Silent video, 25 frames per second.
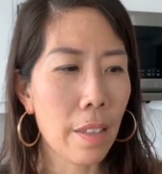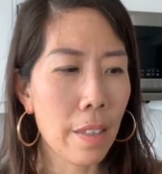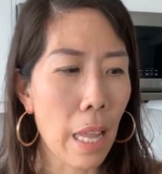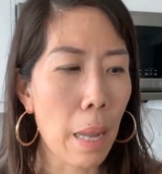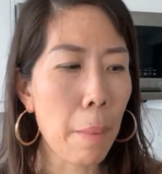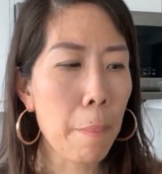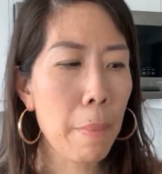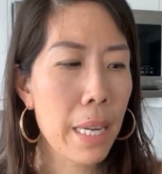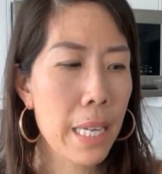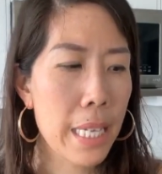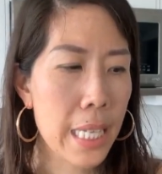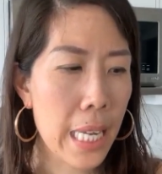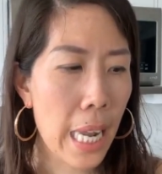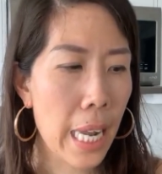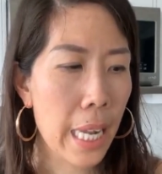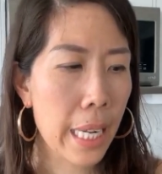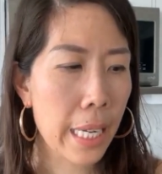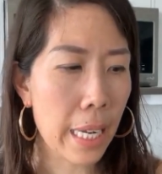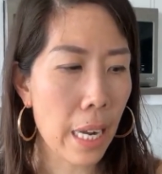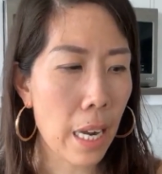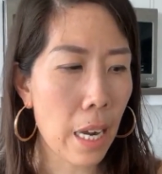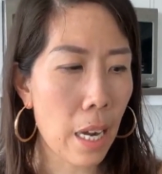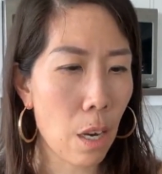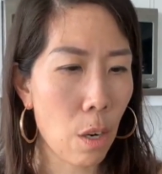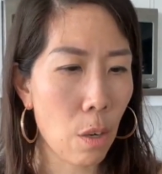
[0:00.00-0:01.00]
Let me
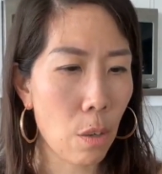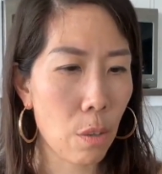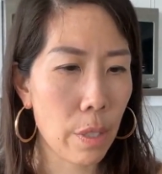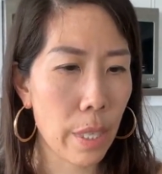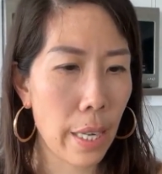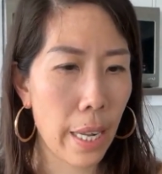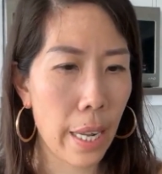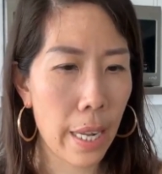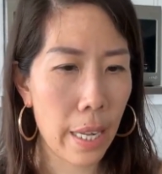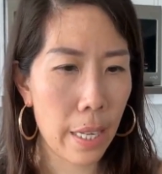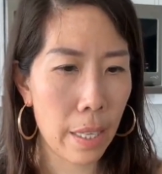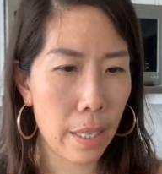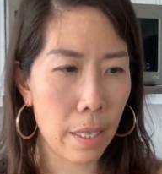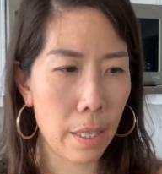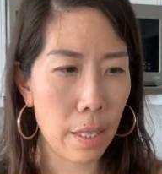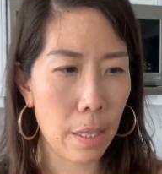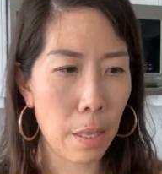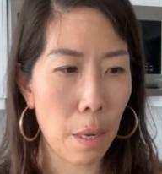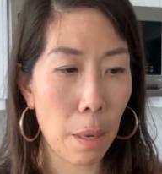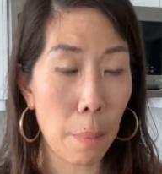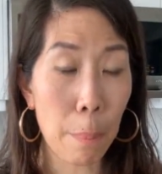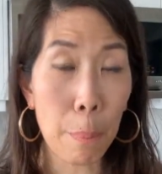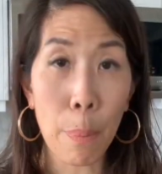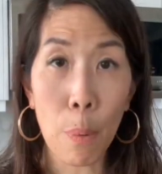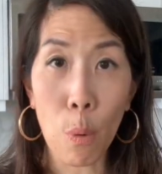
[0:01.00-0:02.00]
take out
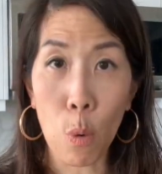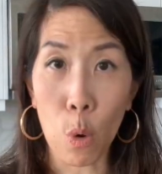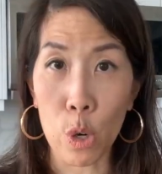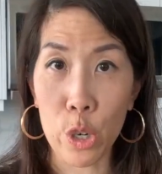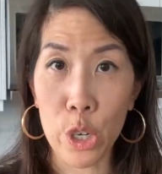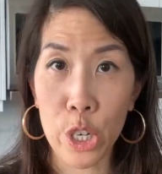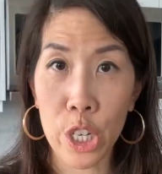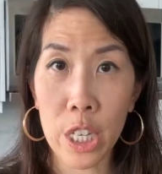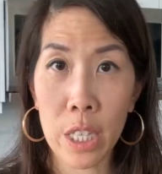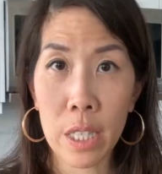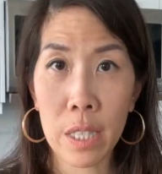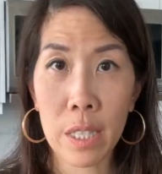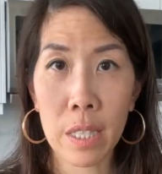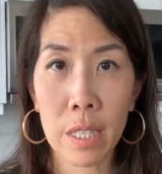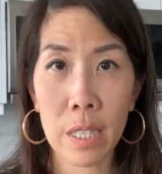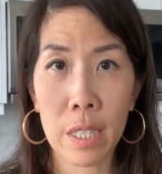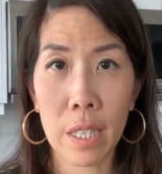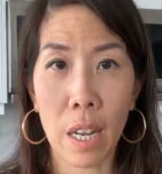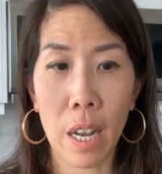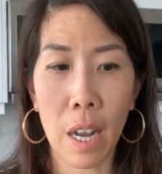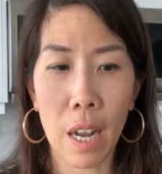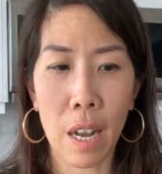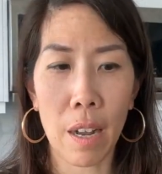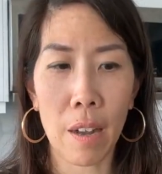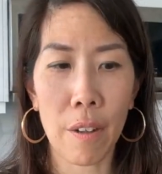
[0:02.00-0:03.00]
in
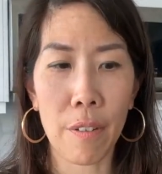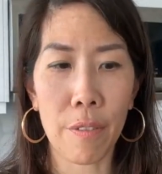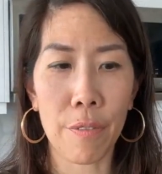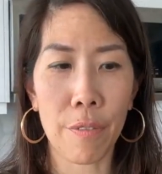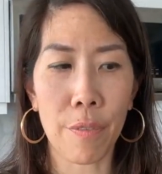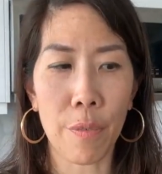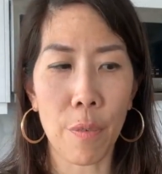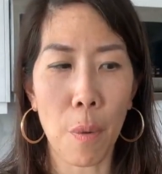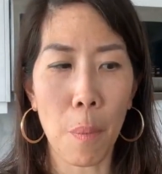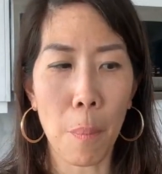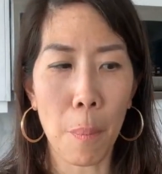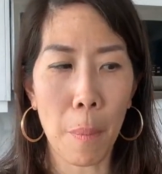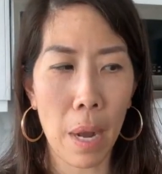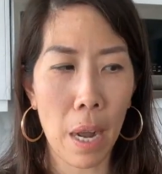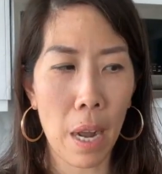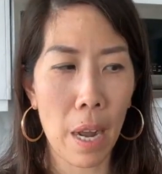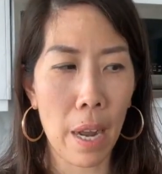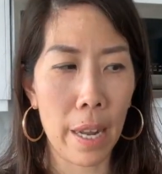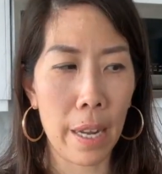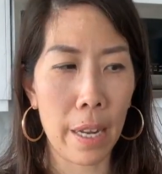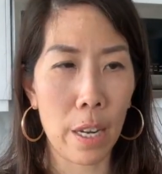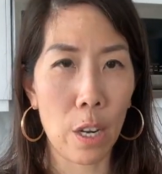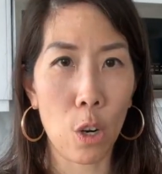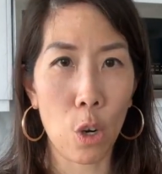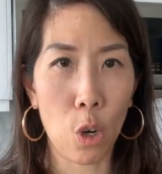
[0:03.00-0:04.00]
portions of
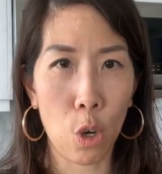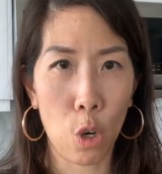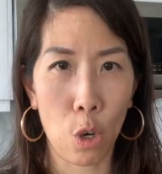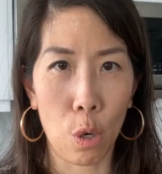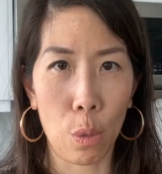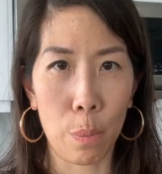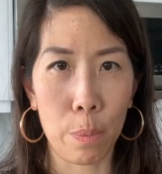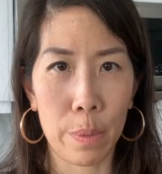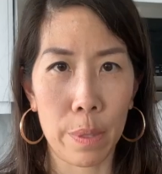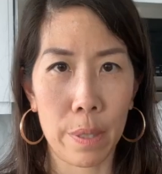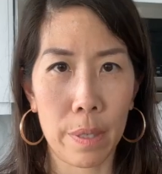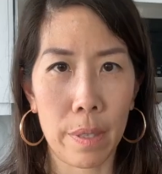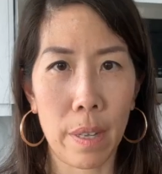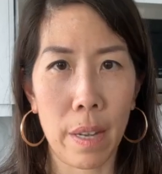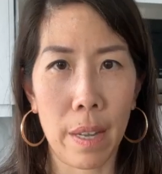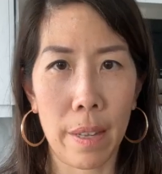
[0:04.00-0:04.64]
my herbs.